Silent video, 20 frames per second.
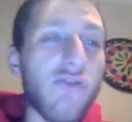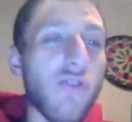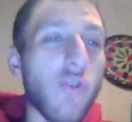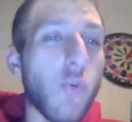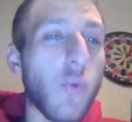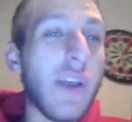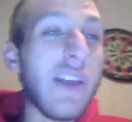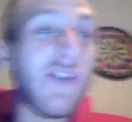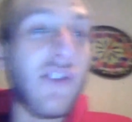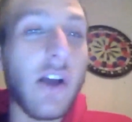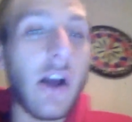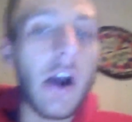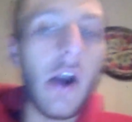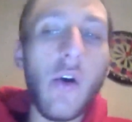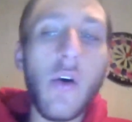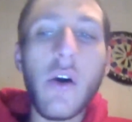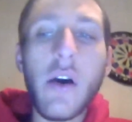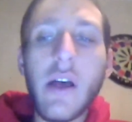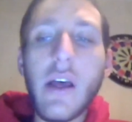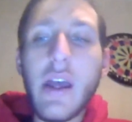2 weeks
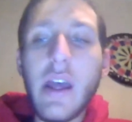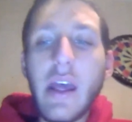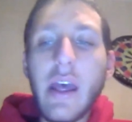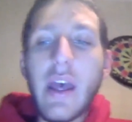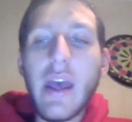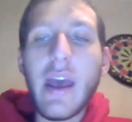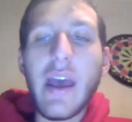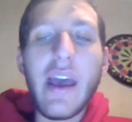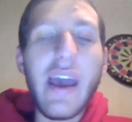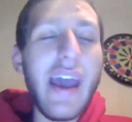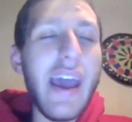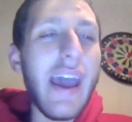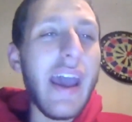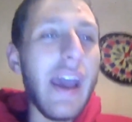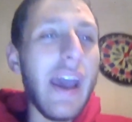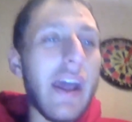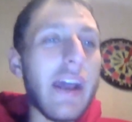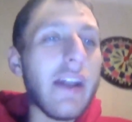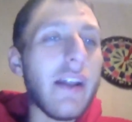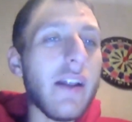ago,
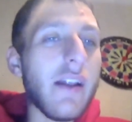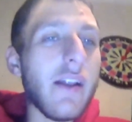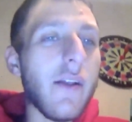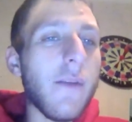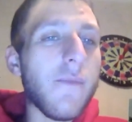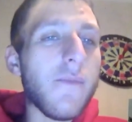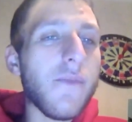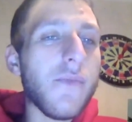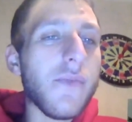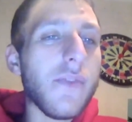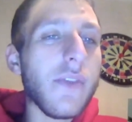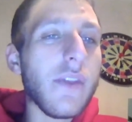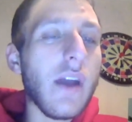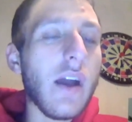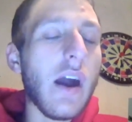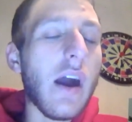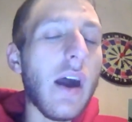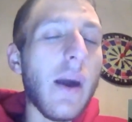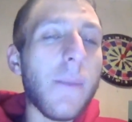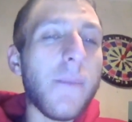and
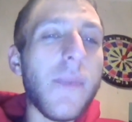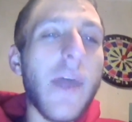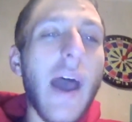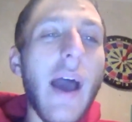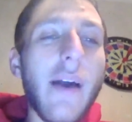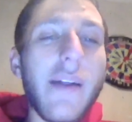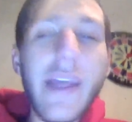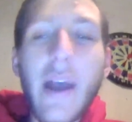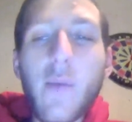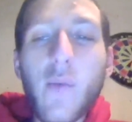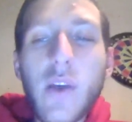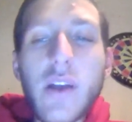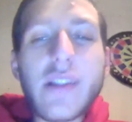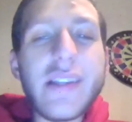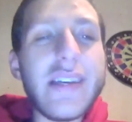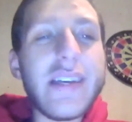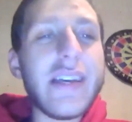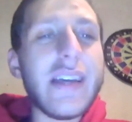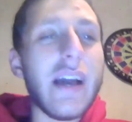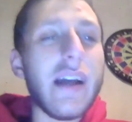that
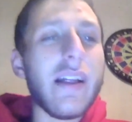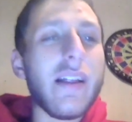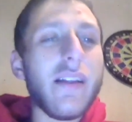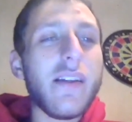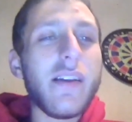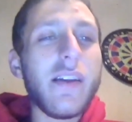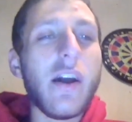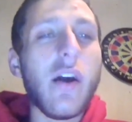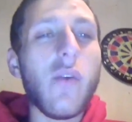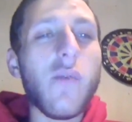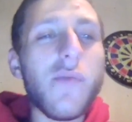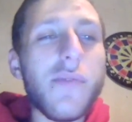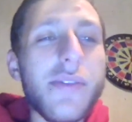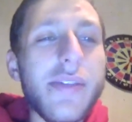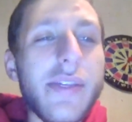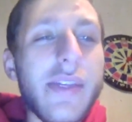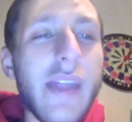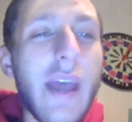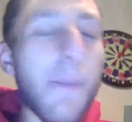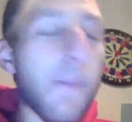really,
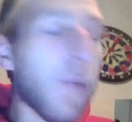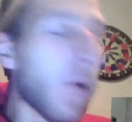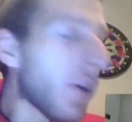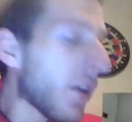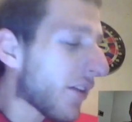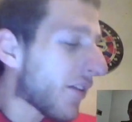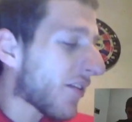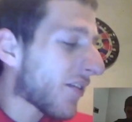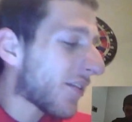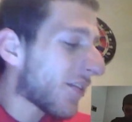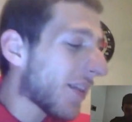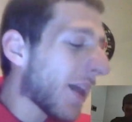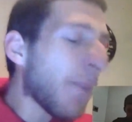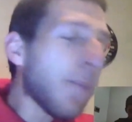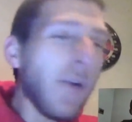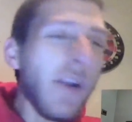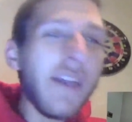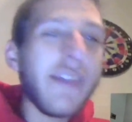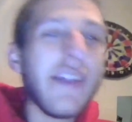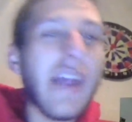that put
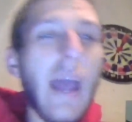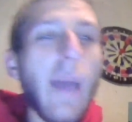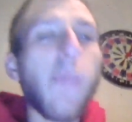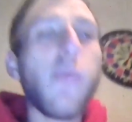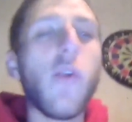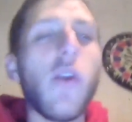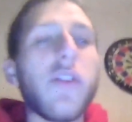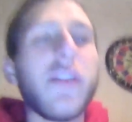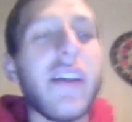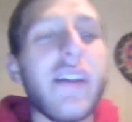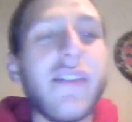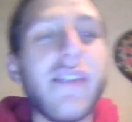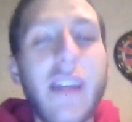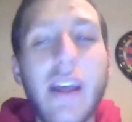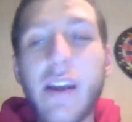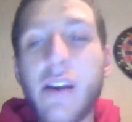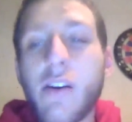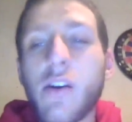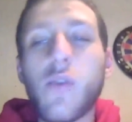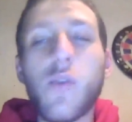a damper on things
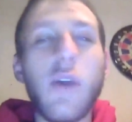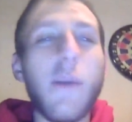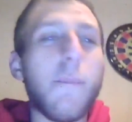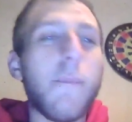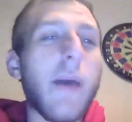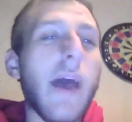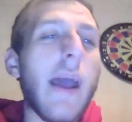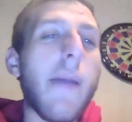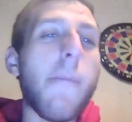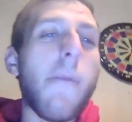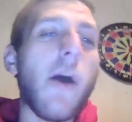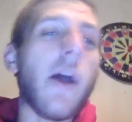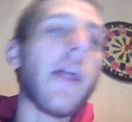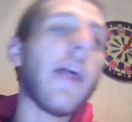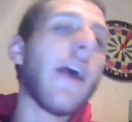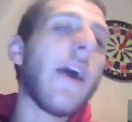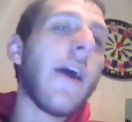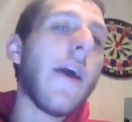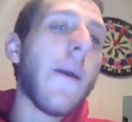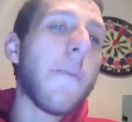here in Green Bay.
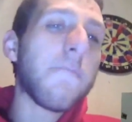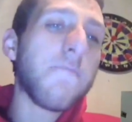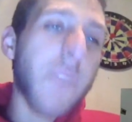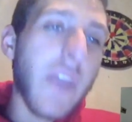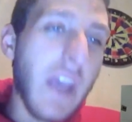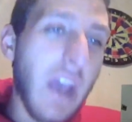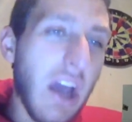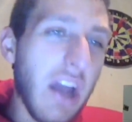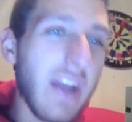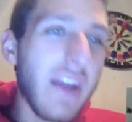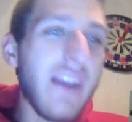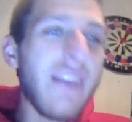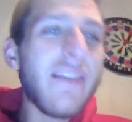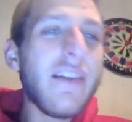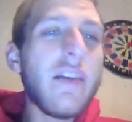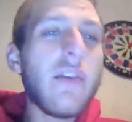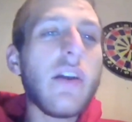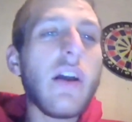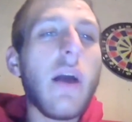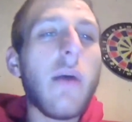But they had an
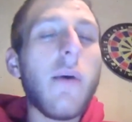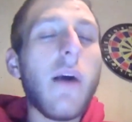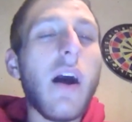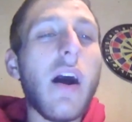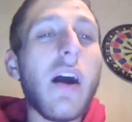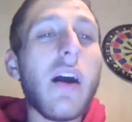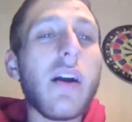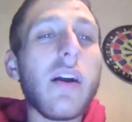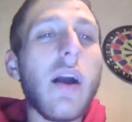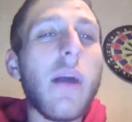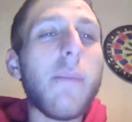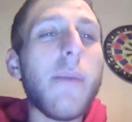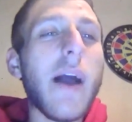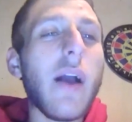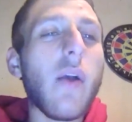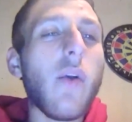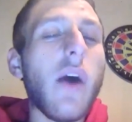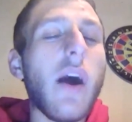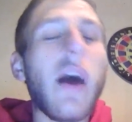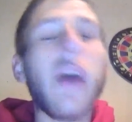easy
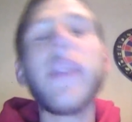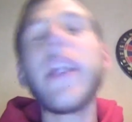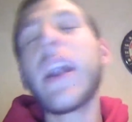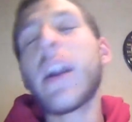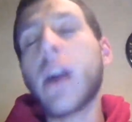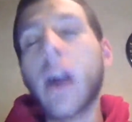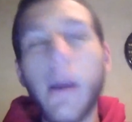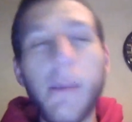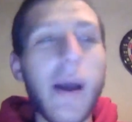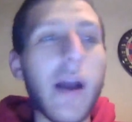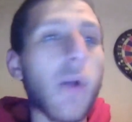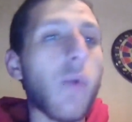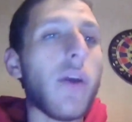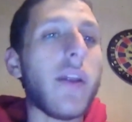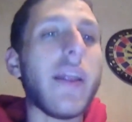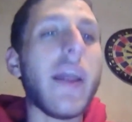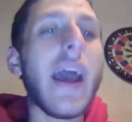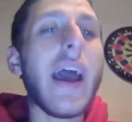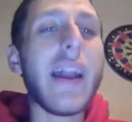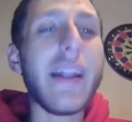comeback, not a comeback
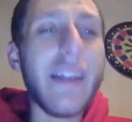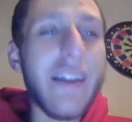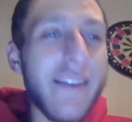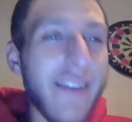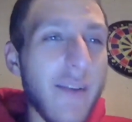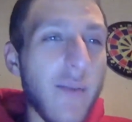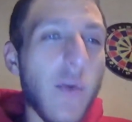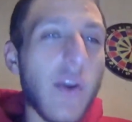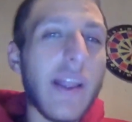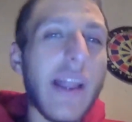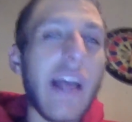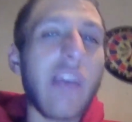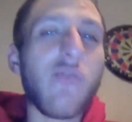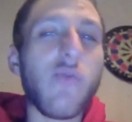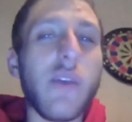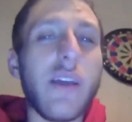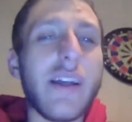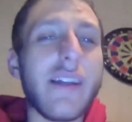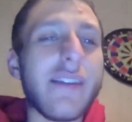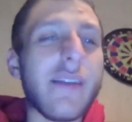win. They had an easy win
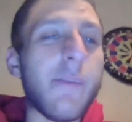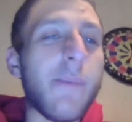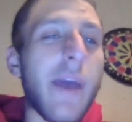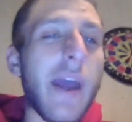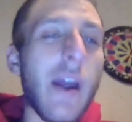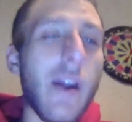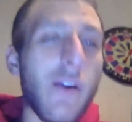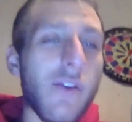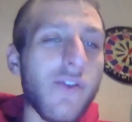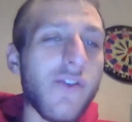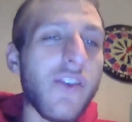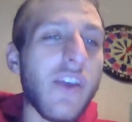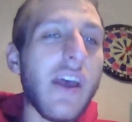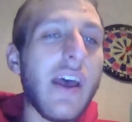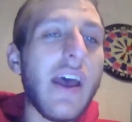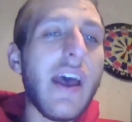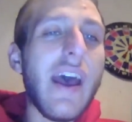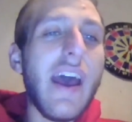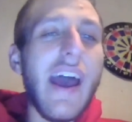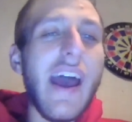last week against the Bears,
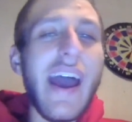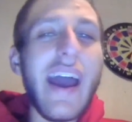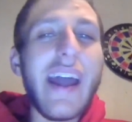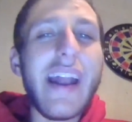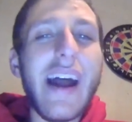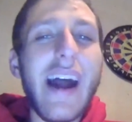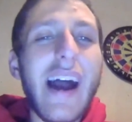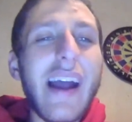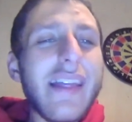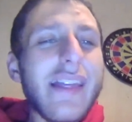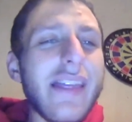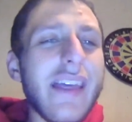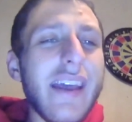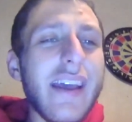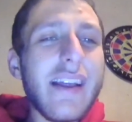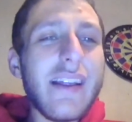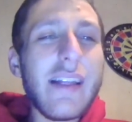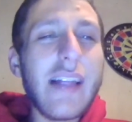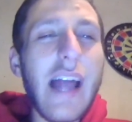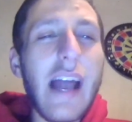and I
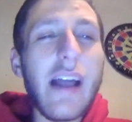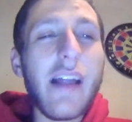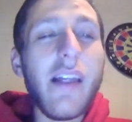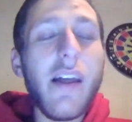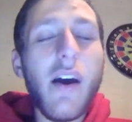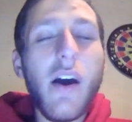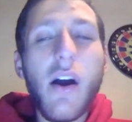think that